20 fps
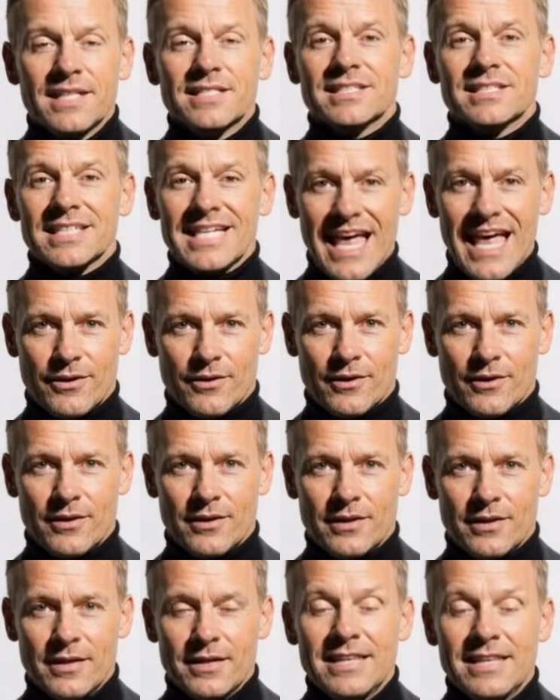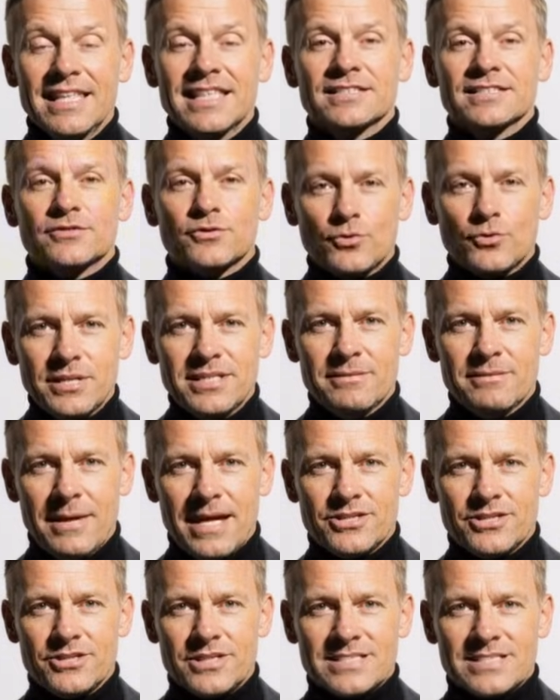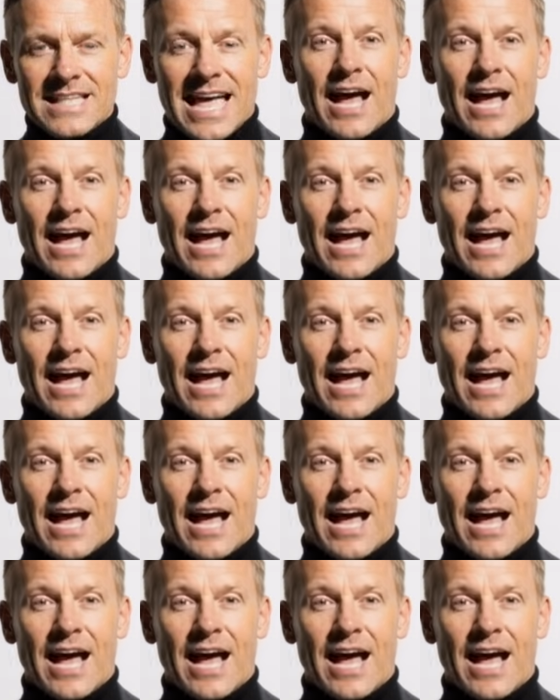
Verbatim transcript: Together, these three dimensions